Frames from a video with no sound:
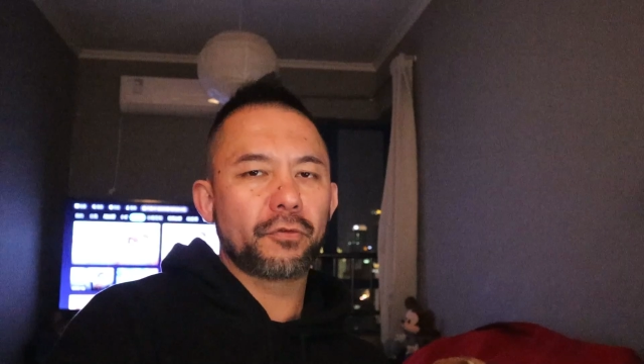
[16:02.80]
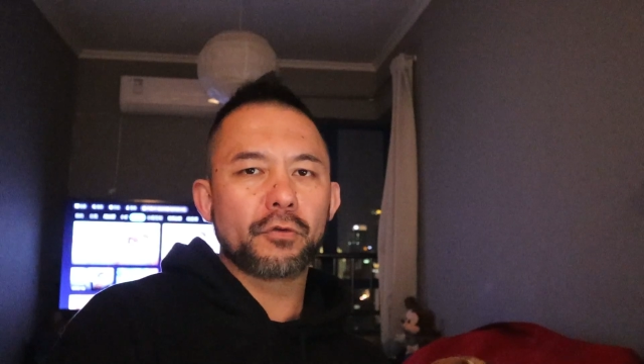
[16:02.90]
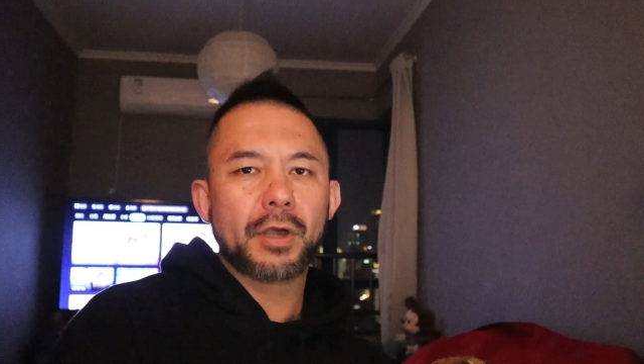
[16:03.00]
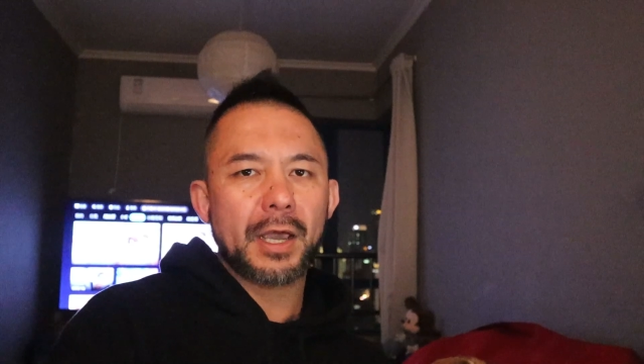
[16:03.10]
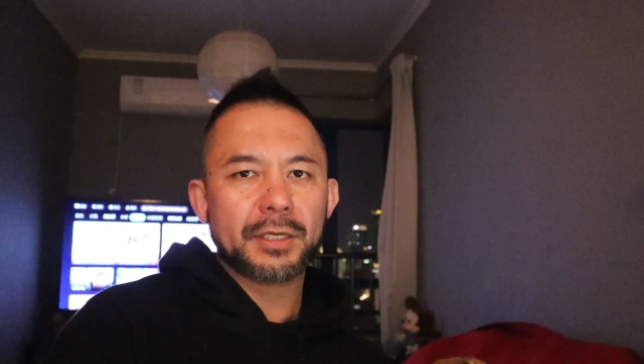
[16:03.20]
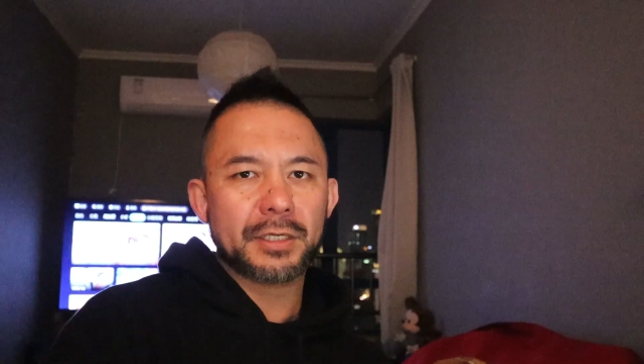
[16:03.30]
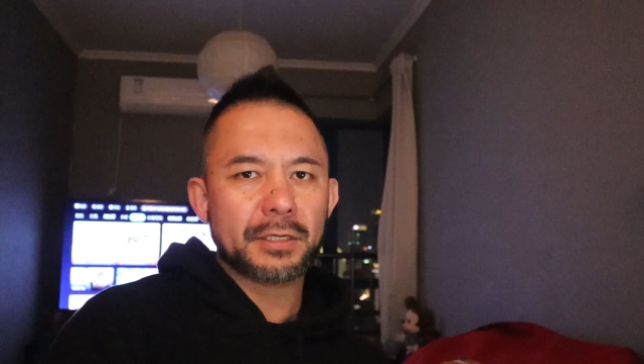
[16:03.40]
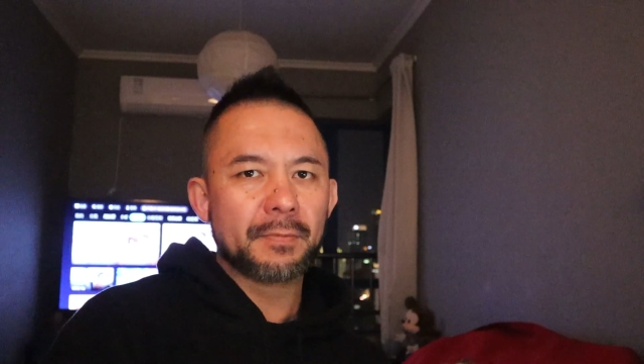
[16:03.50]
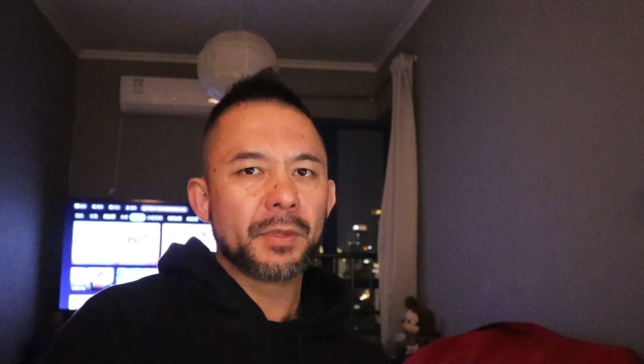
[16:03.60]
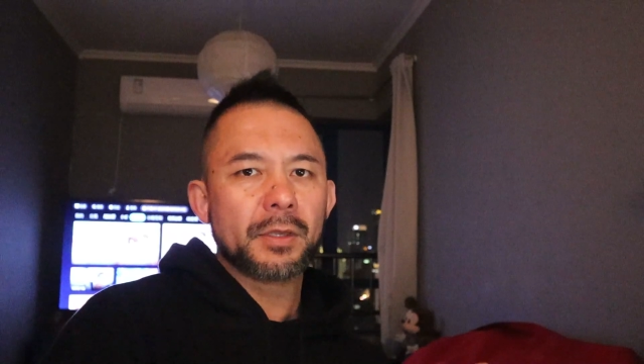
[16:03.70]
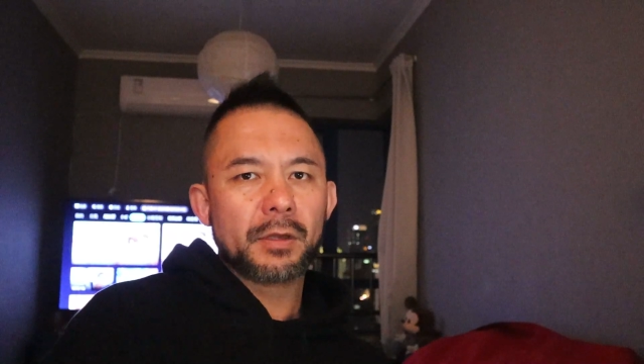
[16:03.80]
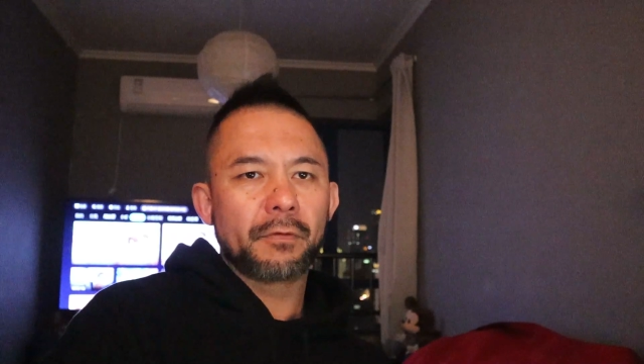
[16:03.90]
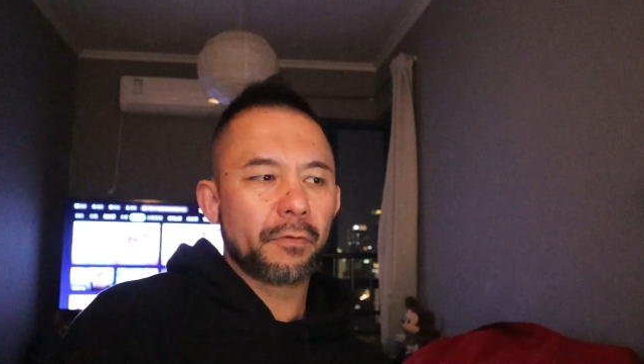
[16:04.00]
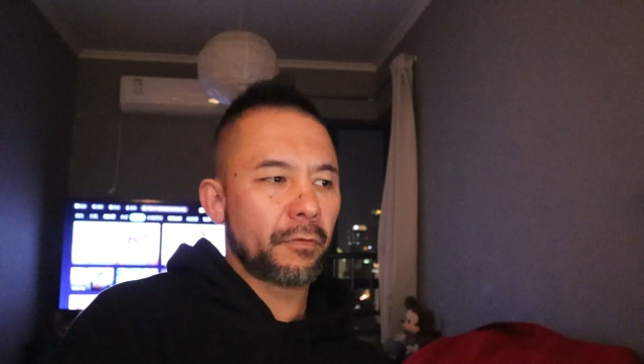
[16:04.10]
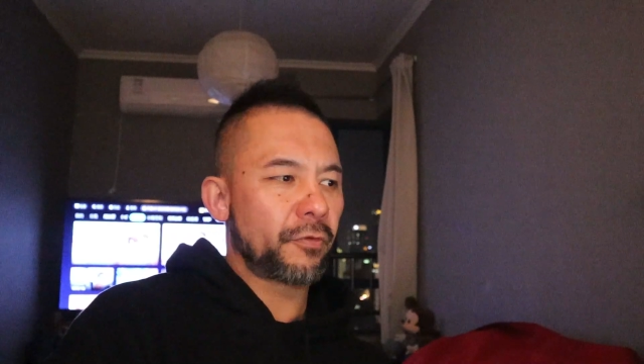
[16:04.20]
few cases
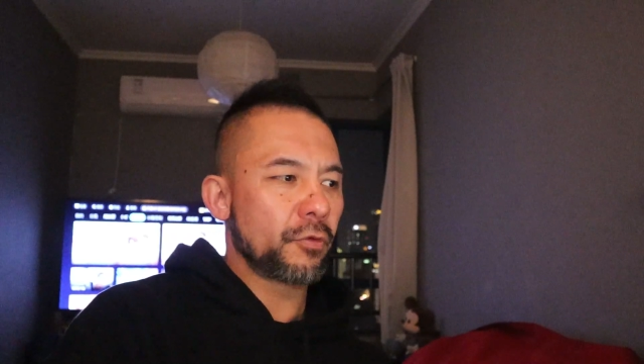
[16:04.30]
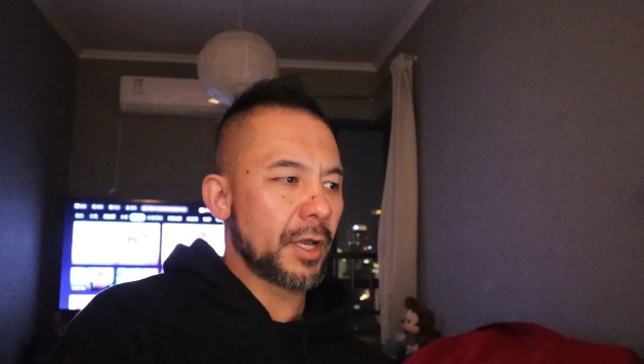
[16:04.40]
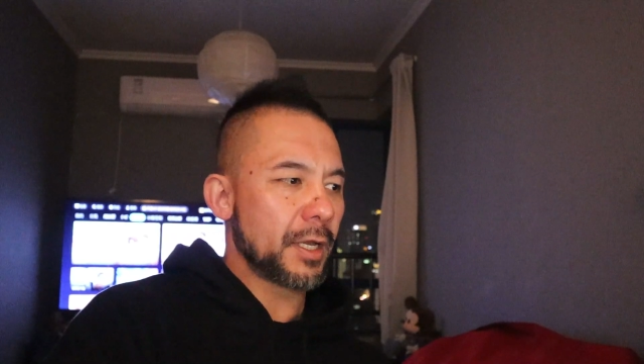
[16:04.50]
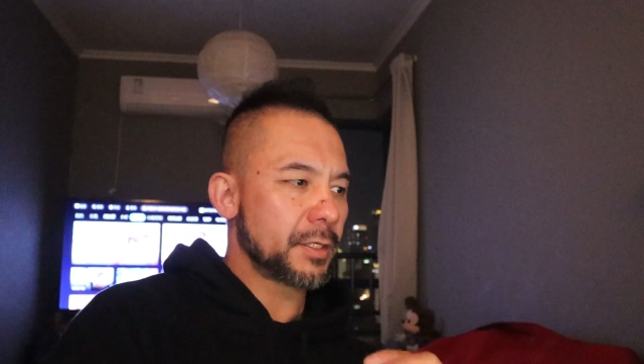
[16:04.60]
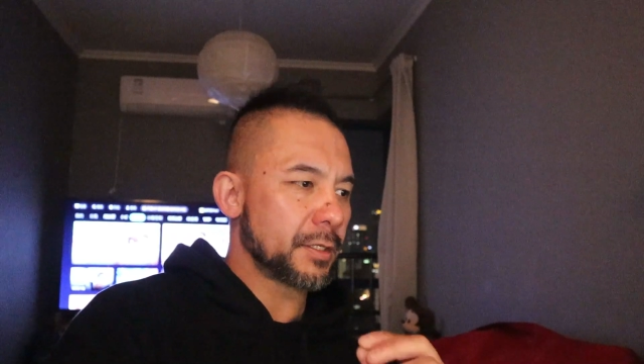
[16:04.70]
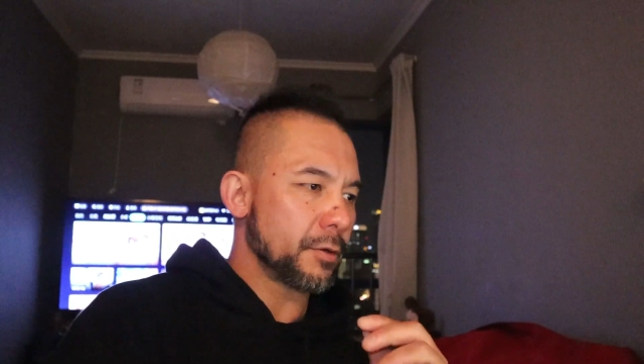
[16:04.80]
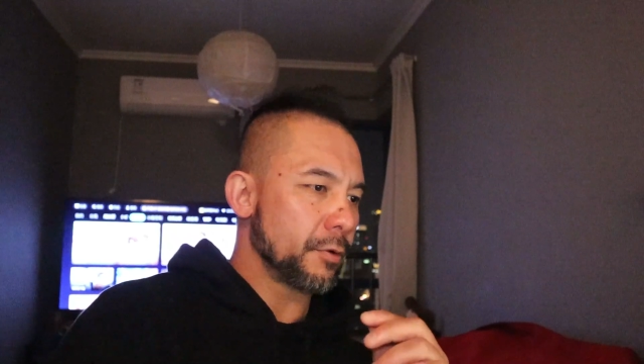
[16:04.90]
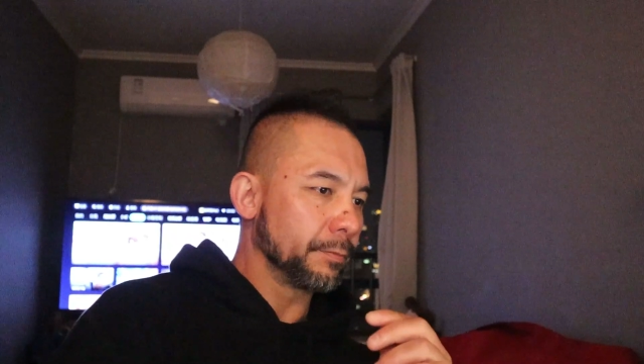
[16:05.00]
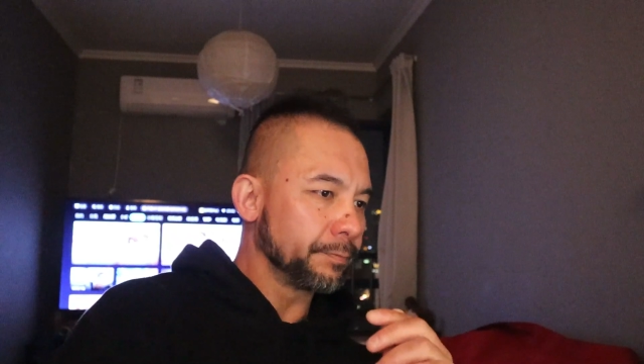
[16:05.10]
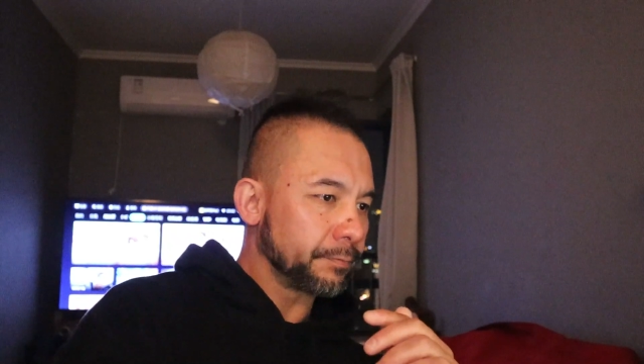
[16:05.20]
though.